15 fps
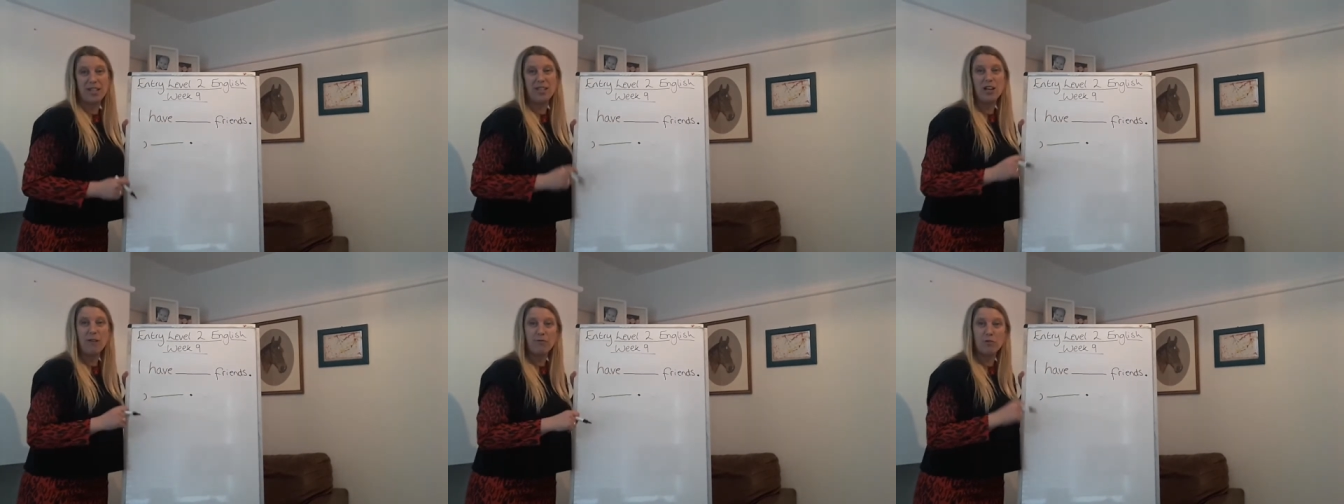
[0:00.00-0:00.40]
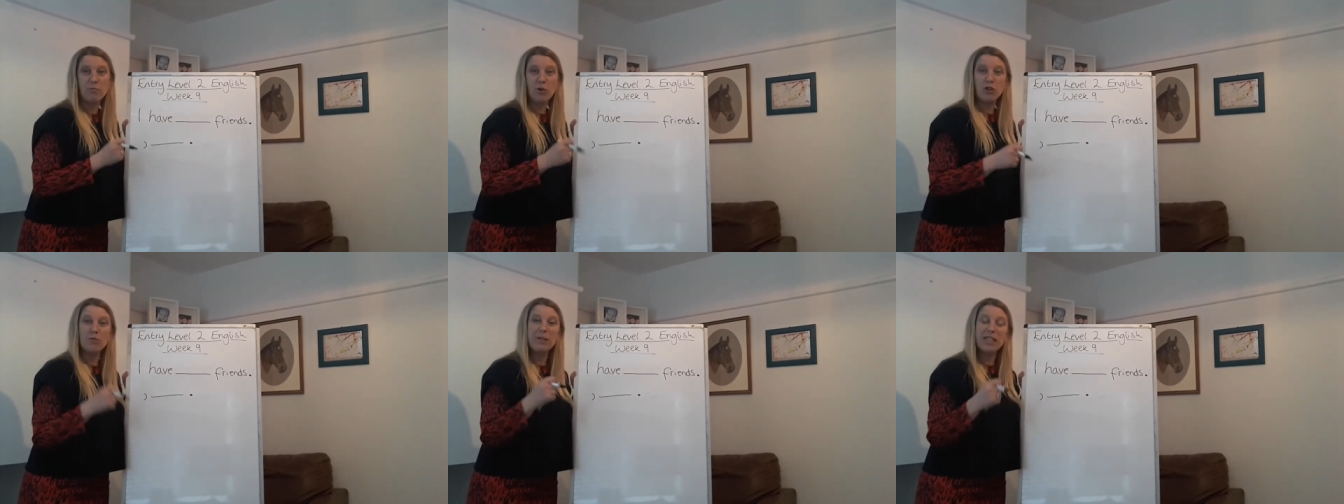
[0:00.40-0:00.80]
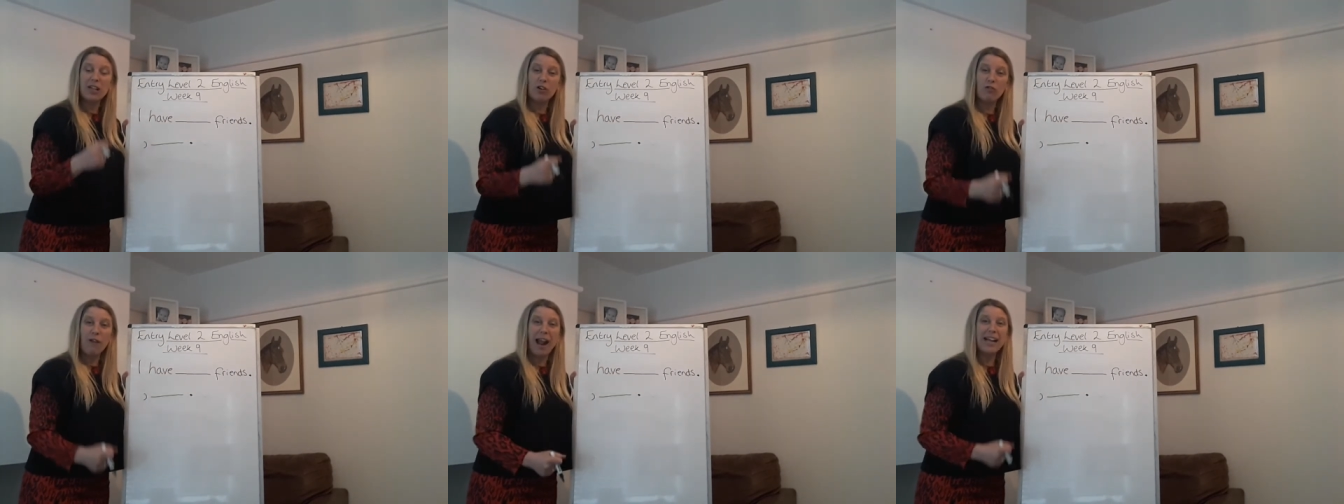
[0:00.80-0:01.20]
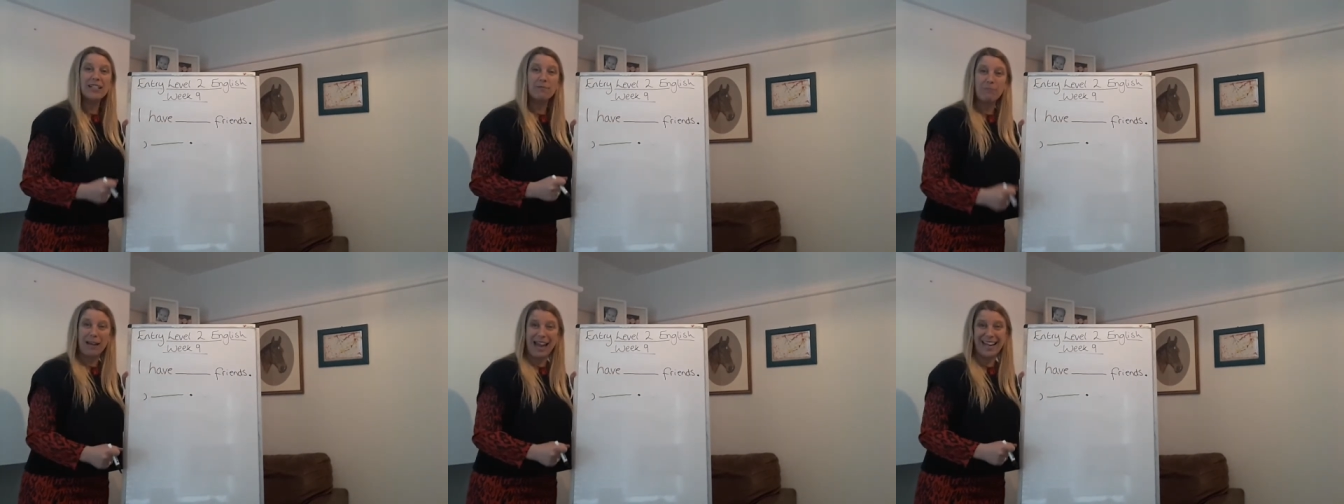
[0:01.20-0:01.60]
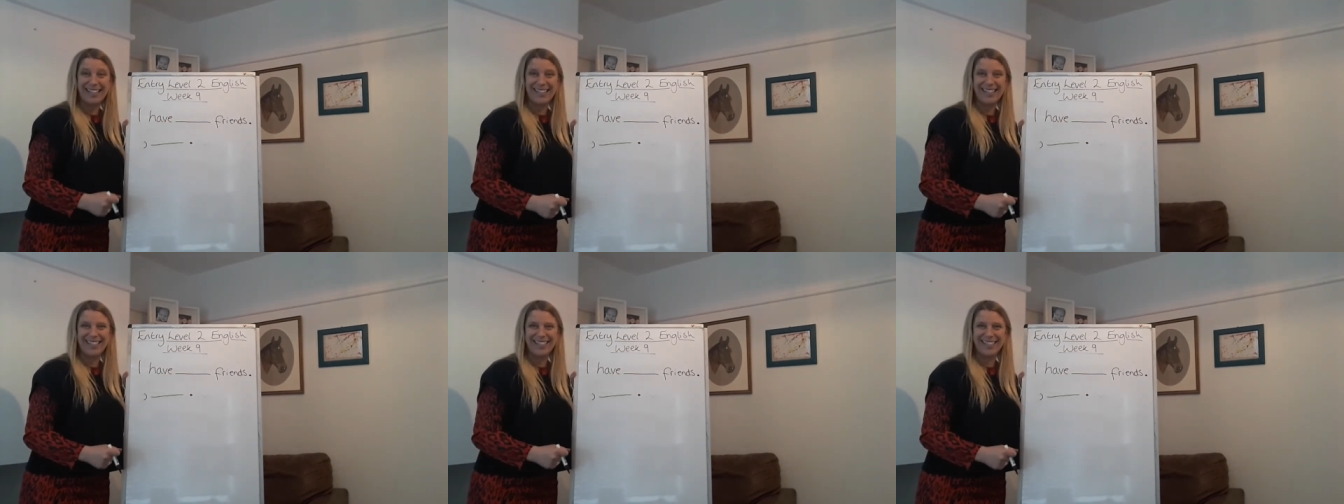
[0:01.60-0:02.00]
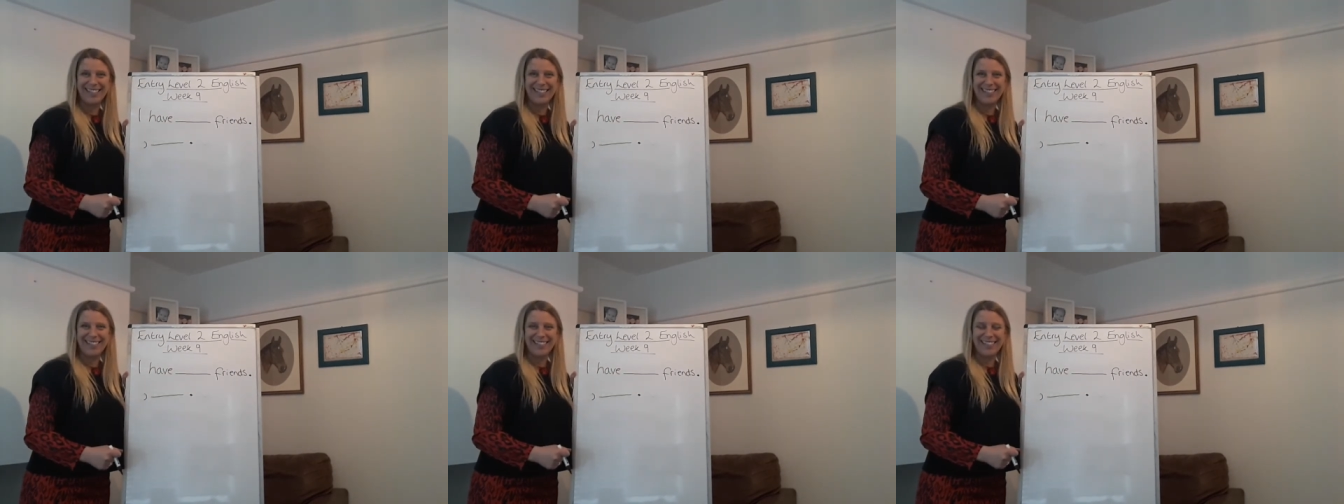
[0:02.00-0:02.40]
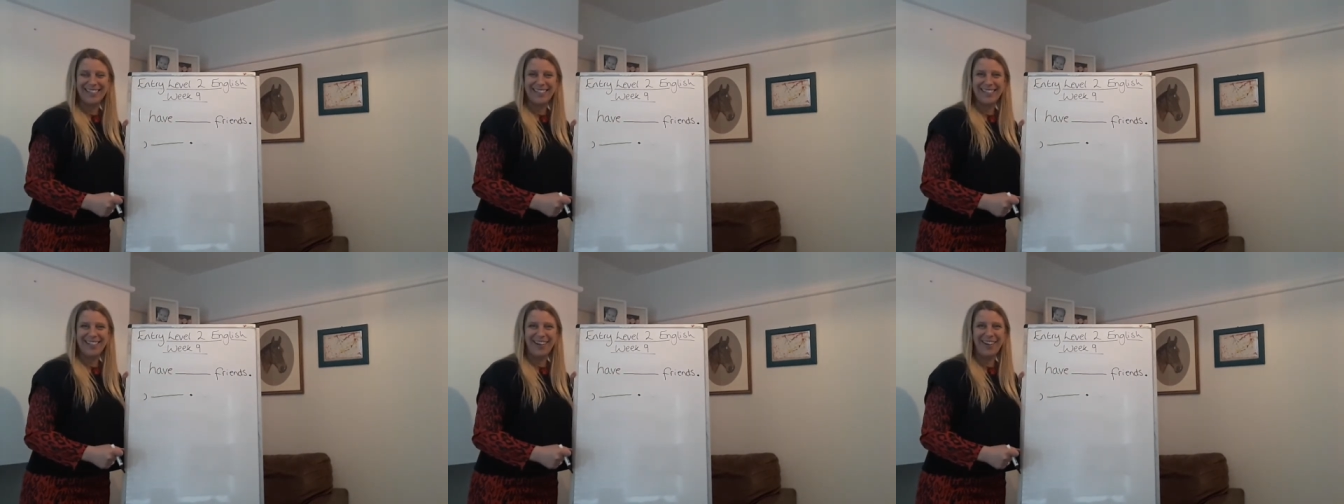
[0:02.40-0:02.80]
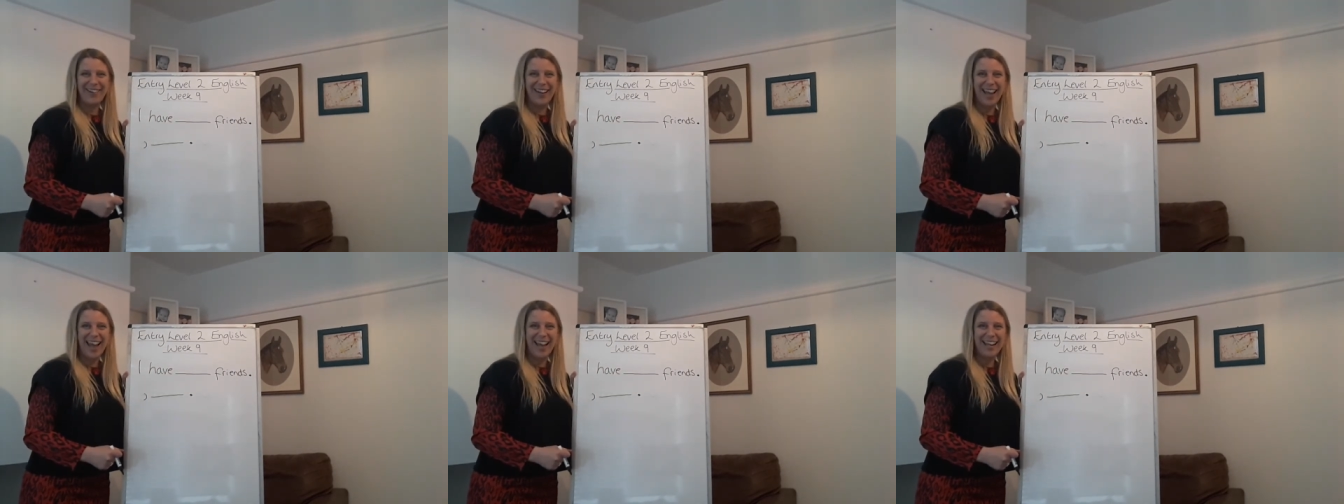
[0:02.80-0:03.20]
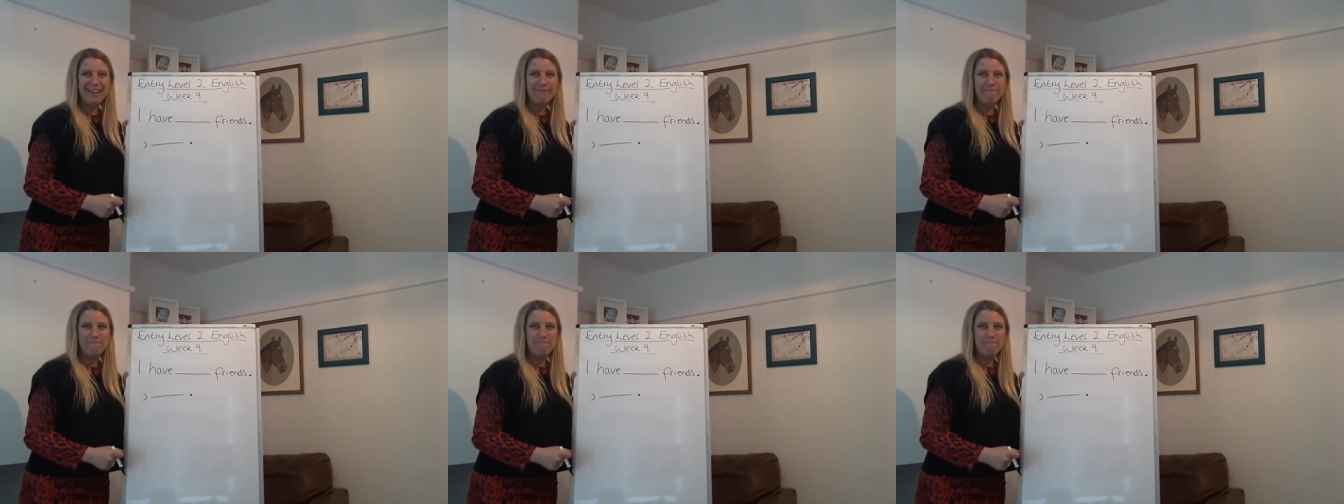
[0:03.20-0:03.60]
and you have to put them in the correct place. Okay?